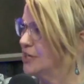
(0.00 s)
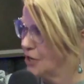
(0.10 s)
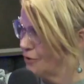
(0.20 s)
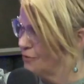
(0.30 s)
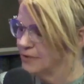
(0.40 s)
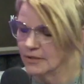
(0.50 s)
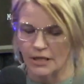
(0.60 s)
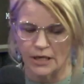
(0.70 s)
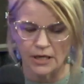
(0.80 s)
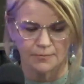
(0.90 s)
know.
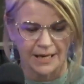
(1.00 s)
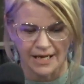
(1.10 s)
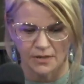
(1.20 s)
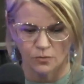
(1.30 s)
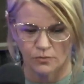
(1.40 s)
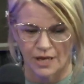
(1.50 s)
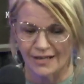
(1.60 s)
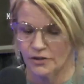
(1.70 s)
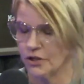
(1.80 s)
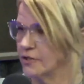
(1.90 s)
Um, and I
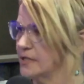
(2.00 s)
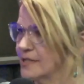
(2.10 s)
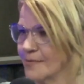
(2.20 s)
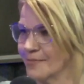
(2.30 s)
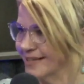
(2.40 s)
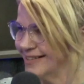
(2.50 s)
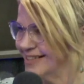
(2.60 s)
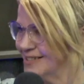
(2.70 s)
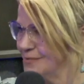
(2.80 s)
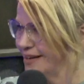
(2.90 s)
learned something
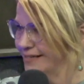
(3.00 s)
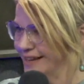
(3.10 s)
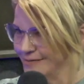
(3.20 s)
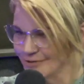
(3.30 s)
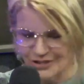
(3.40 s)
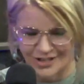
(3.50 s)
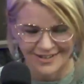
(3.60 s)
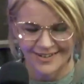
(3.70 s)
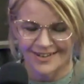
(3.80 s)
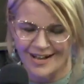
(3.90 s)
as well. I'm awesome. sure.
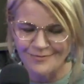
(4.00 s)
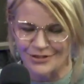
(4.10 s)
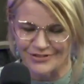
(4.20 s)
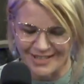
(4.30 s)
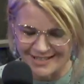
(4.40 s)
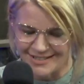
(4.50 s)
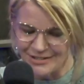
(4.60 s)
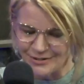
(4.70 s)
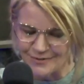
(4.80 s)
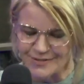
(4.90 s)
I'm sure they did
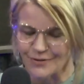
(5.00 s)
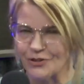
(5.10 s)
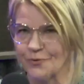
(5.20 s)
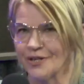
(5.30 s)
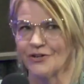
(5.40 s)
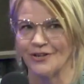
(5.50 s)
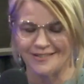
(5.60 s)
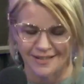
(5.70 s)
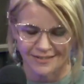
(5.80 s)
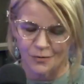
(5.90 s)
too. So you would agree
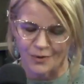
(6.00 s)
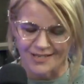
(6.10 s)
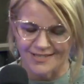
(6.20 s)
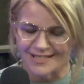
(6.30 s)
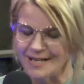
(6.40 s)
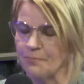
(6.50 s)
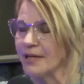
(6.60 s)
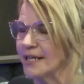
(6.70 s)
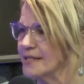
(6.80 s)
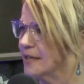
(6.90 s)
that the rest and
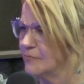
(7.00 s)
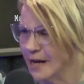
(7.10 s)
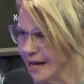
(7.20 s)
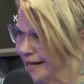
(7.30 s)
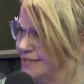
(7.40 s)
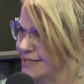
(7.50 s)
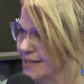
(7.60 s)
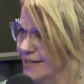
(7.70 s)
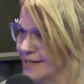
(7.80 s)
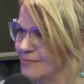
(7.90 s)
peace of mind
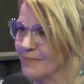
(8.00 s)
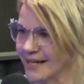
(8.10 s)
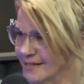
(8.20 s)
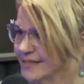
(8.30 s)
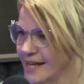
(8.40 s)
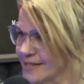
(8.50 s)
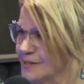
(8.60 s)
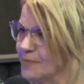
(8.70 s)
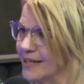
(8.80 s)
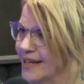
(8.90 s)
makes sense because